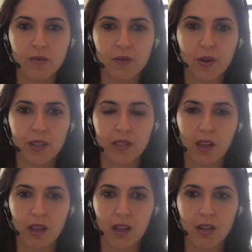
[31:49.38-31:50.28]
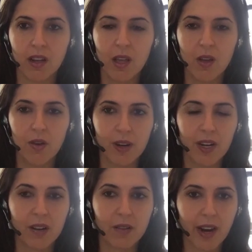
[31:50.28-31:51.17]
focus on
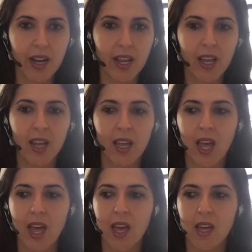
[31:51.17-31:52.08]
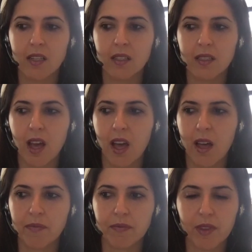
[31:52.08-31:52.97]
reading, writing, and
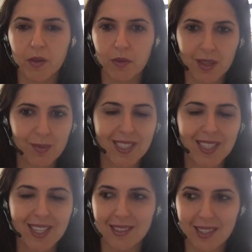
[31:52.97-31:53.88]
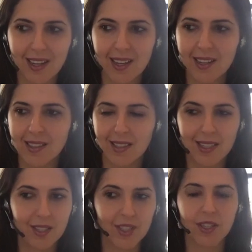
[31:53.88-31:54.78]
arithmetic and science and
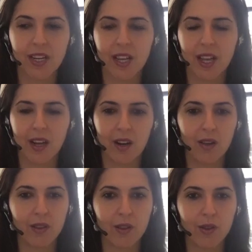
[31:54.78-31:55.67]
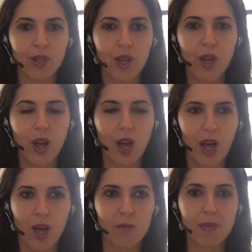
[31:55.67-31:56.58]
history and all those
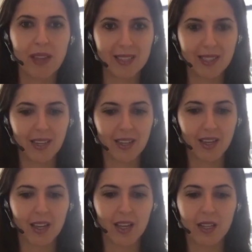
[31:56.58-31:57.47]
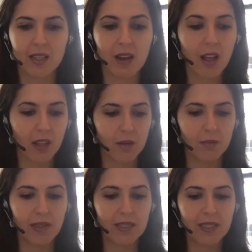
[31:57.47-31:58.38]
basic
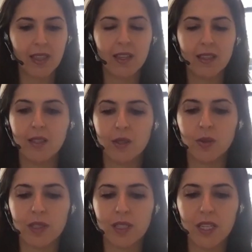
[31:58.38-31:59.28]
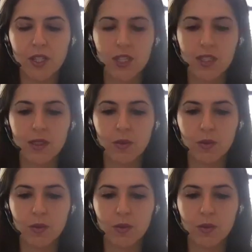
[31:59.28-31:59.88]
things that school teaches.